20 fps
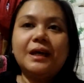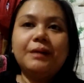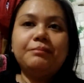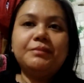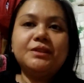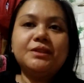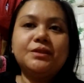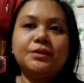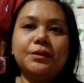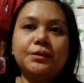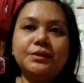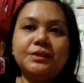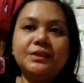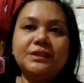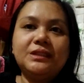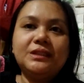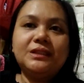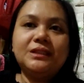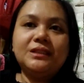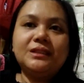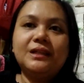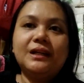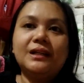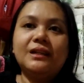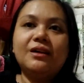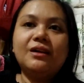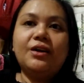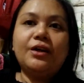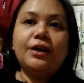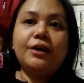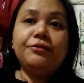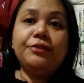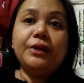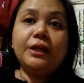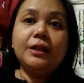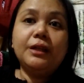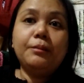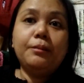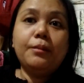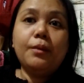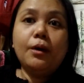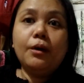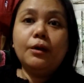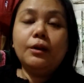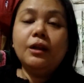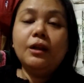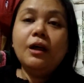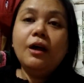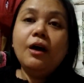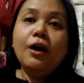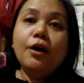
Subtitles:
episodes that are available